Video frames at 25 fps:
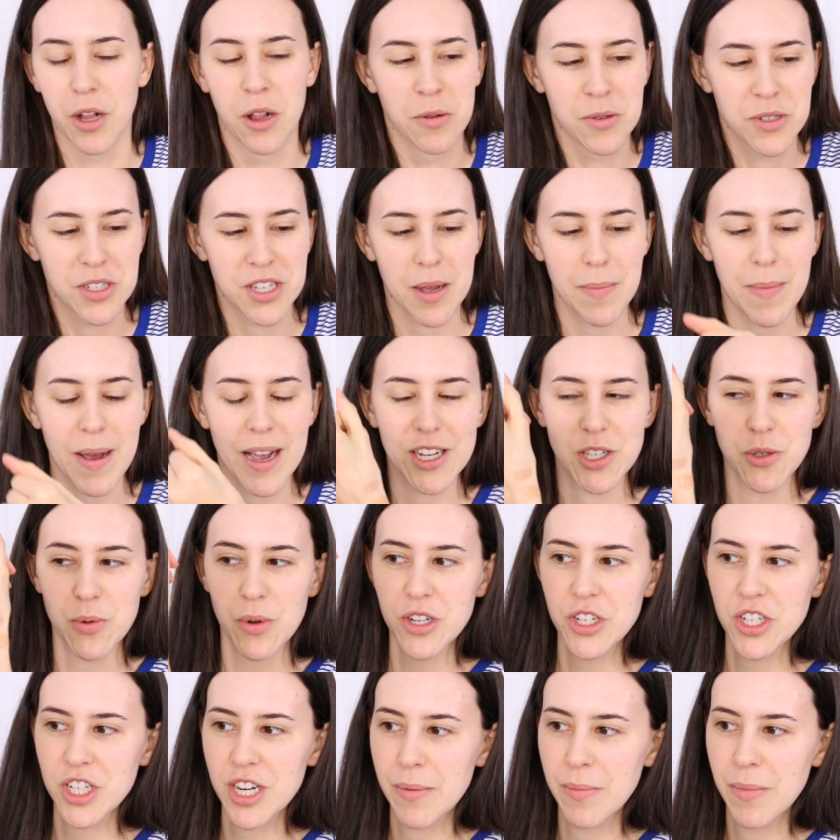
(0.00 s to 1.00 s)
close-up. I
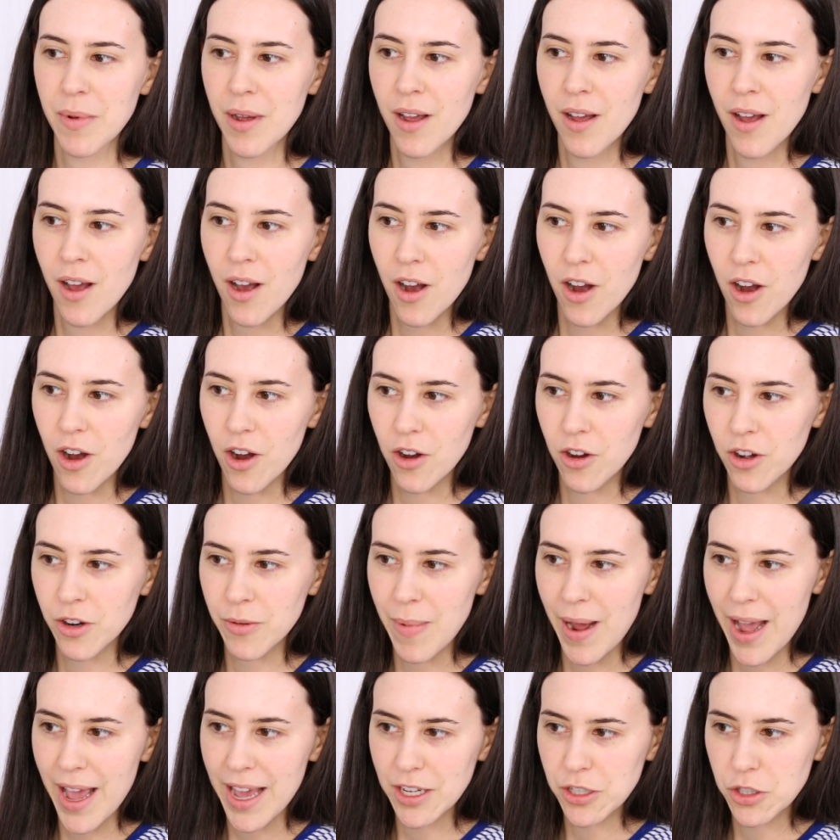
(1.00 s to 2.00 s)
swatched them on
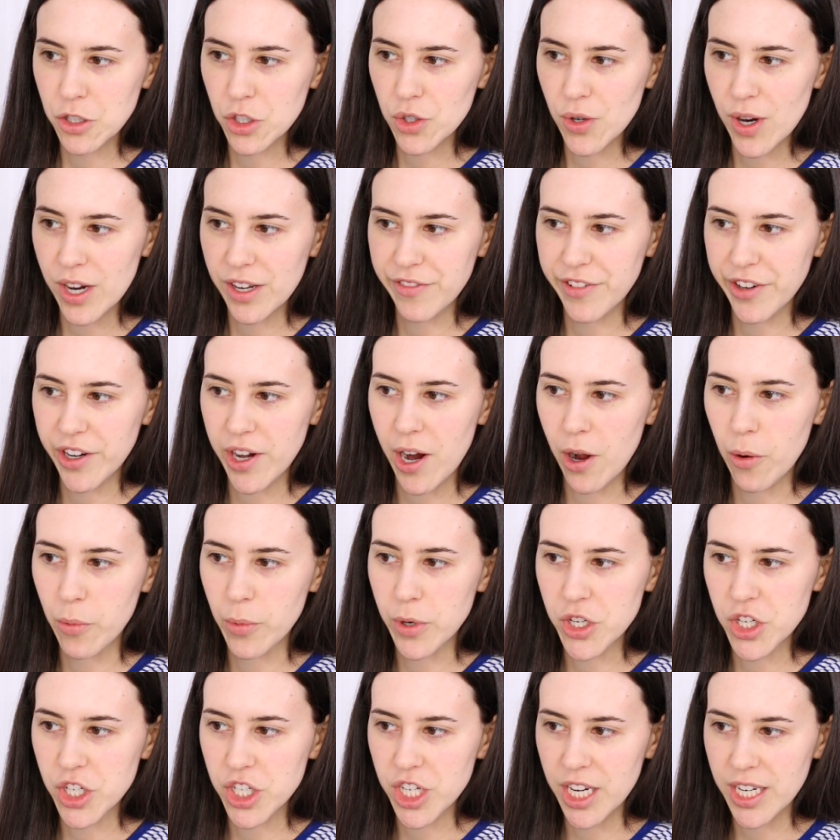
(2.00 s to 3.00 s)
my head to try and figure out
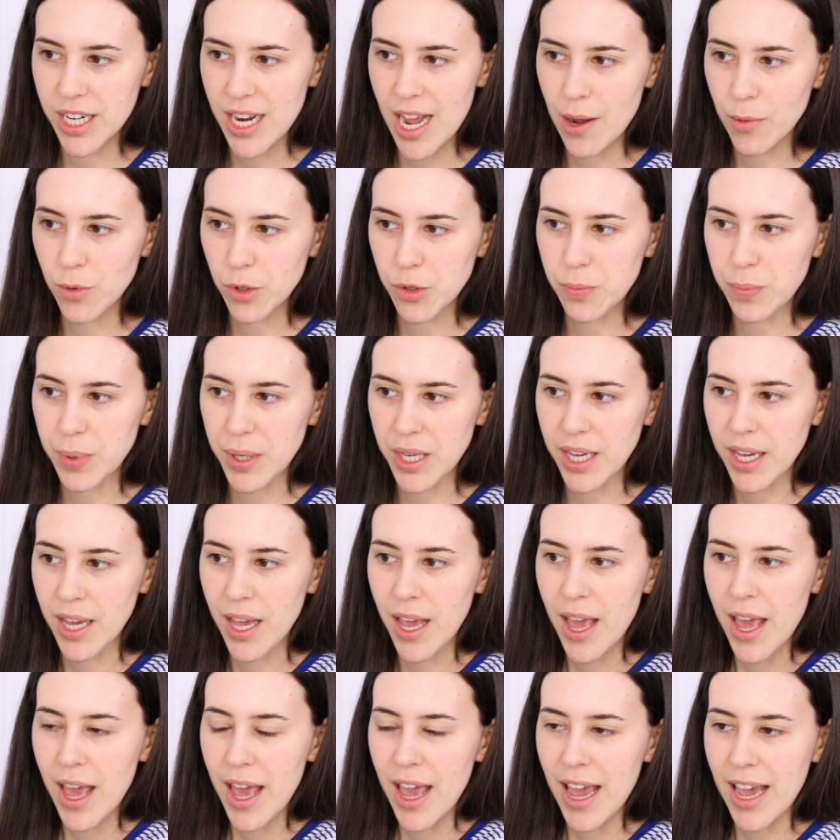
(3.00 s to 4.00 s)
which shade I would be.
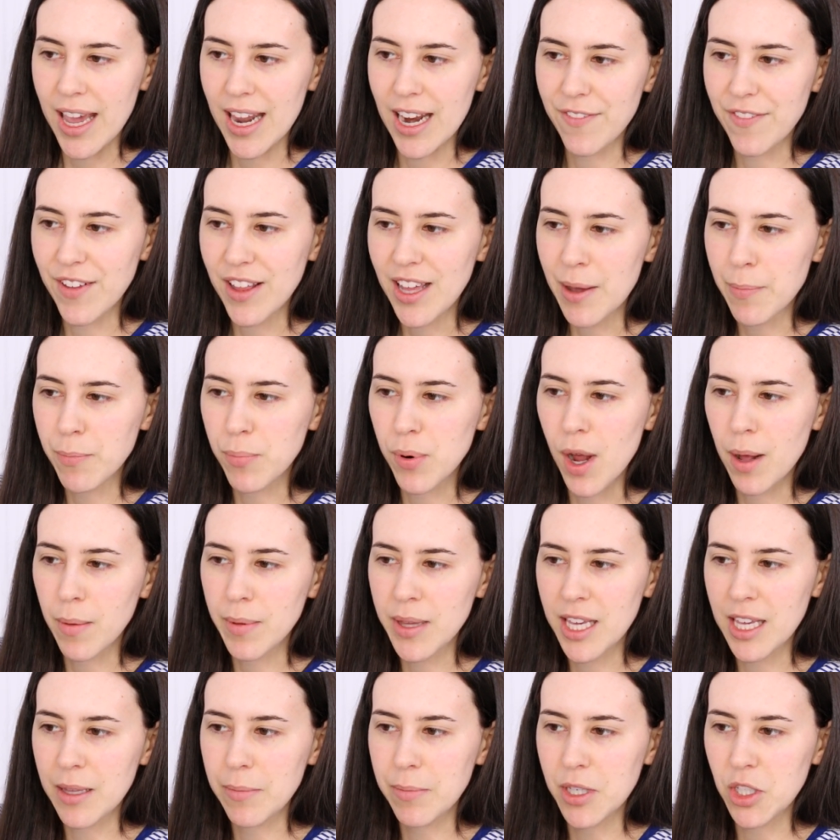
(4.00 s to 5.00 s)
And I feel like I'm
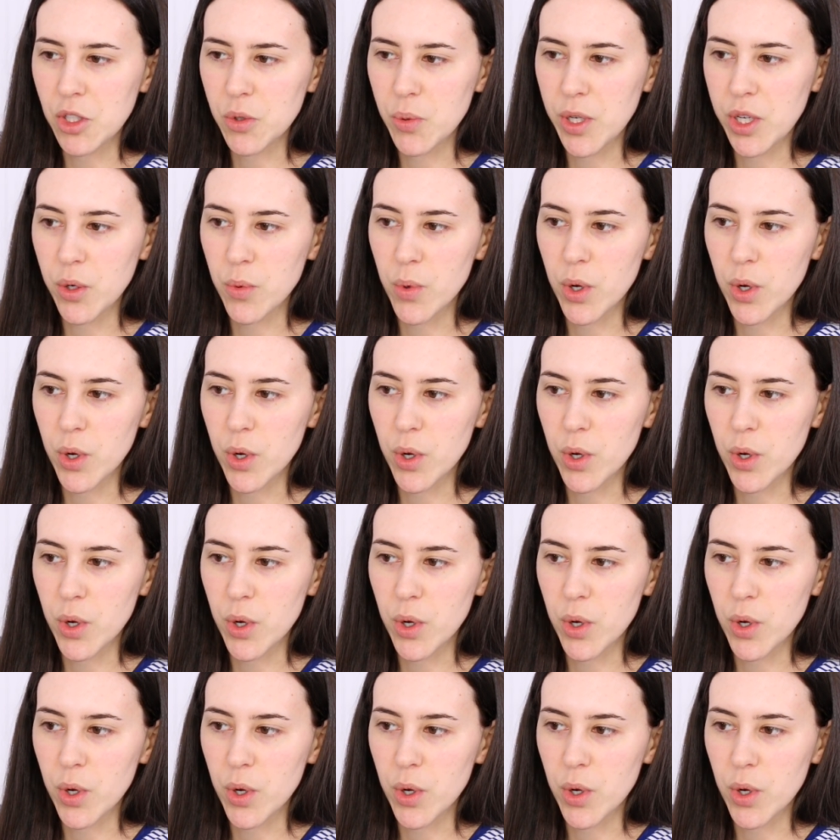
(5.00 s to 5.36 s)
probably in between